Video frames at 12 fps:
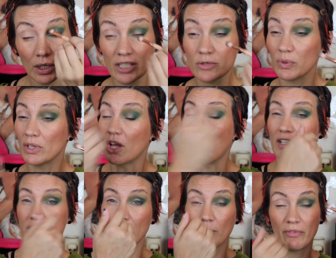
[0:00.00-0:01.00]
because we
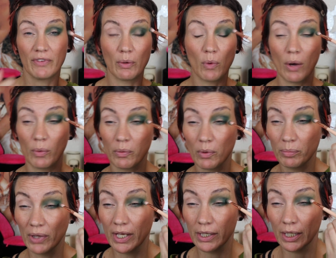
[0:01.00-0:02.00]
lost some of it while we were
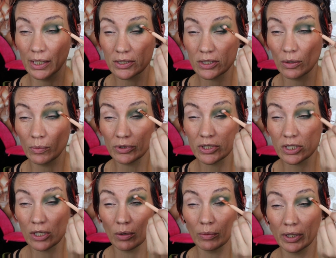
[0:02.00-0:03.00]
blending. So we'll
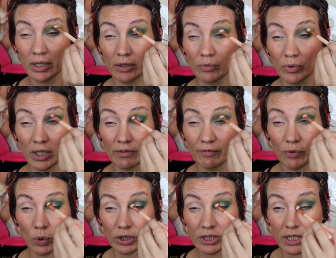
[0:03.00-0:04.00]
just go in and
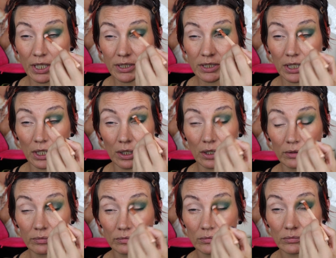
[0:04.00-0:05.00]
reinforce this here.